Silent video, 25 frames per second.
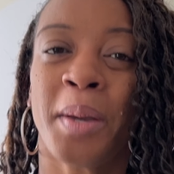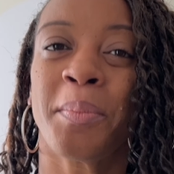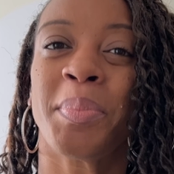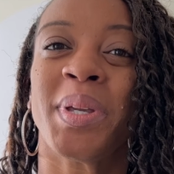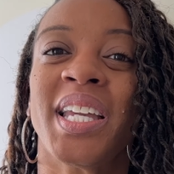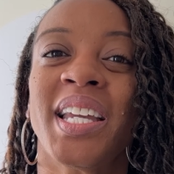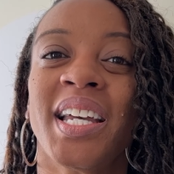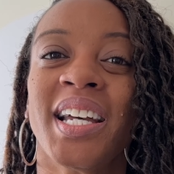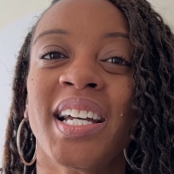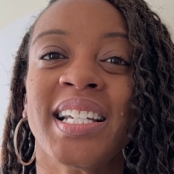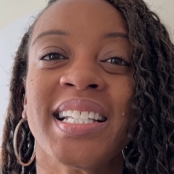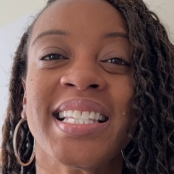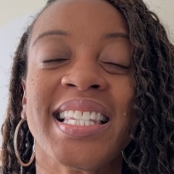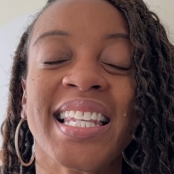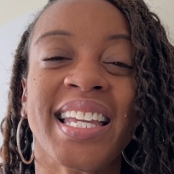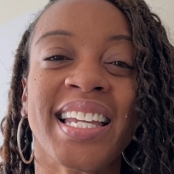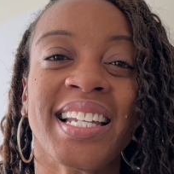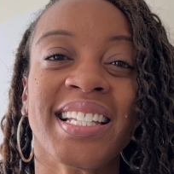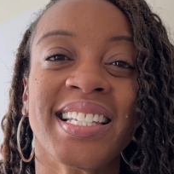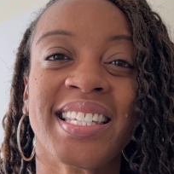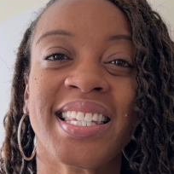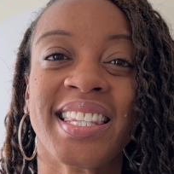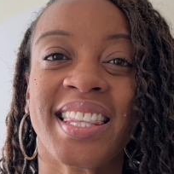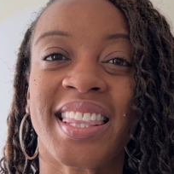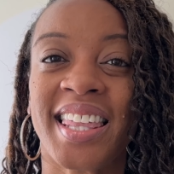because
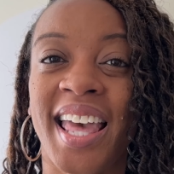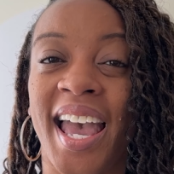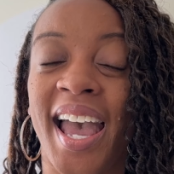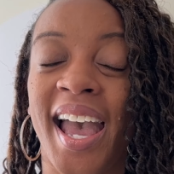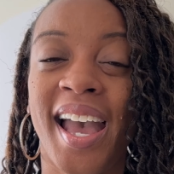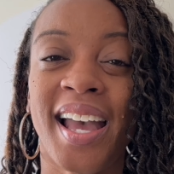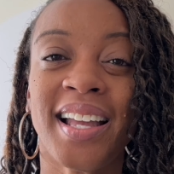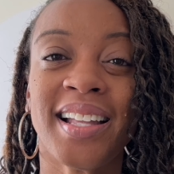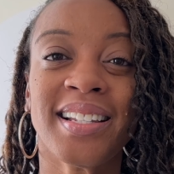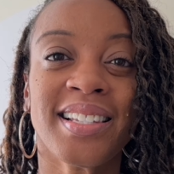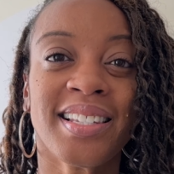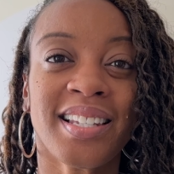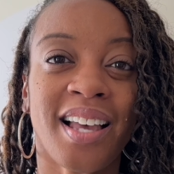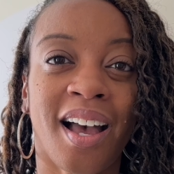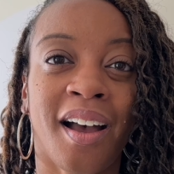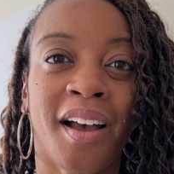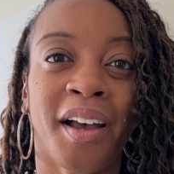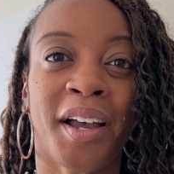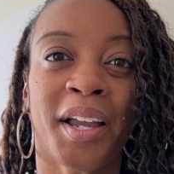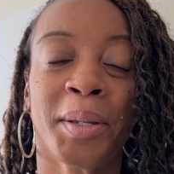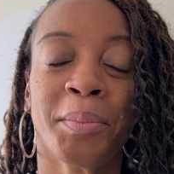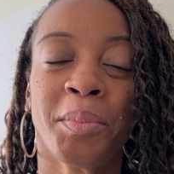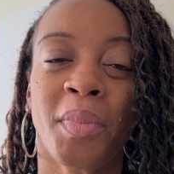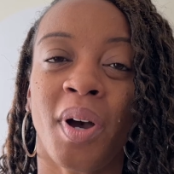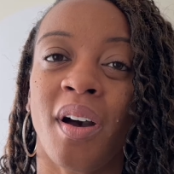it's that
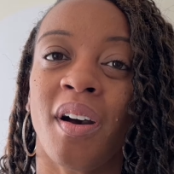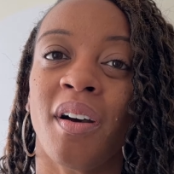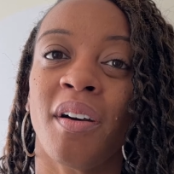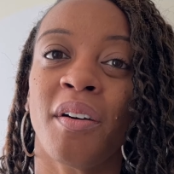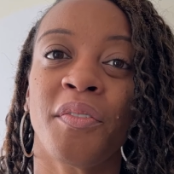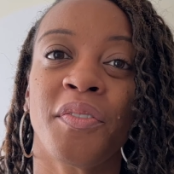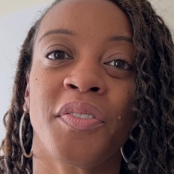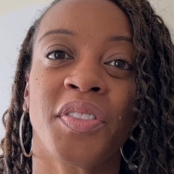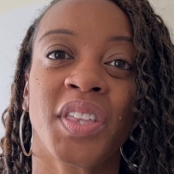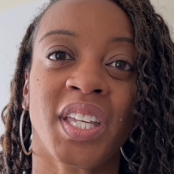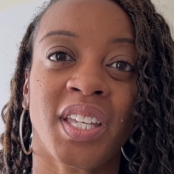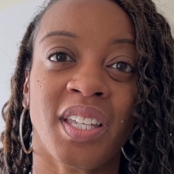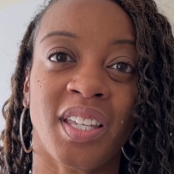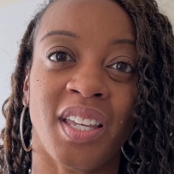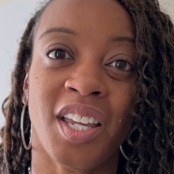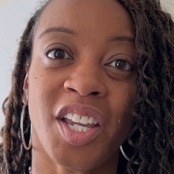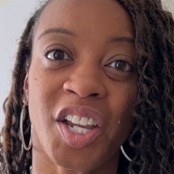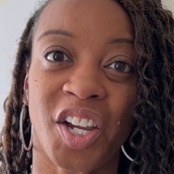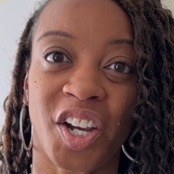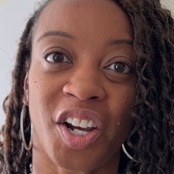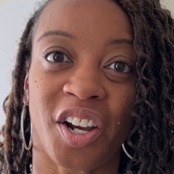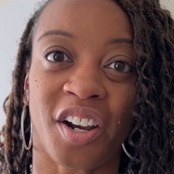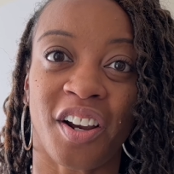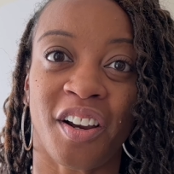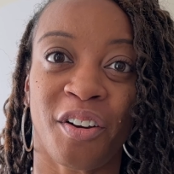time of the
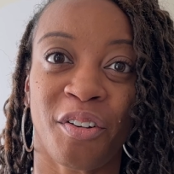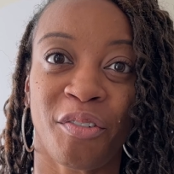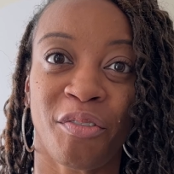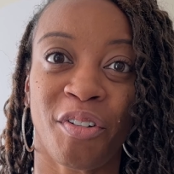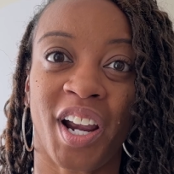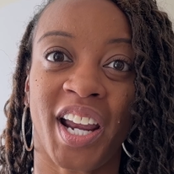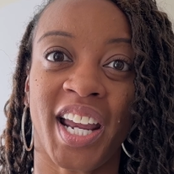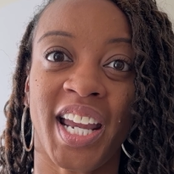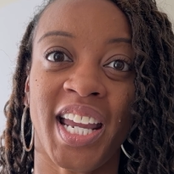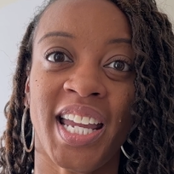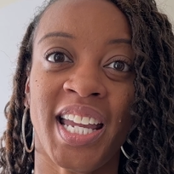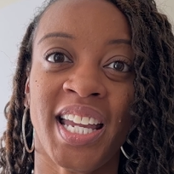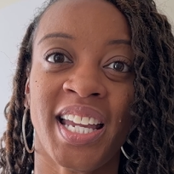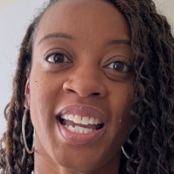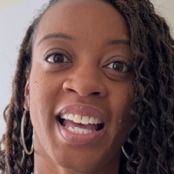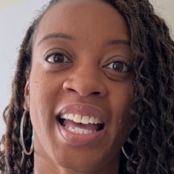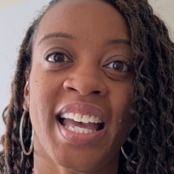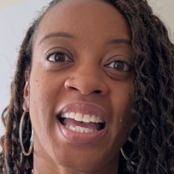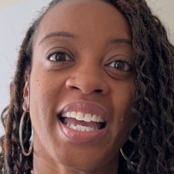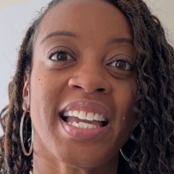year, right?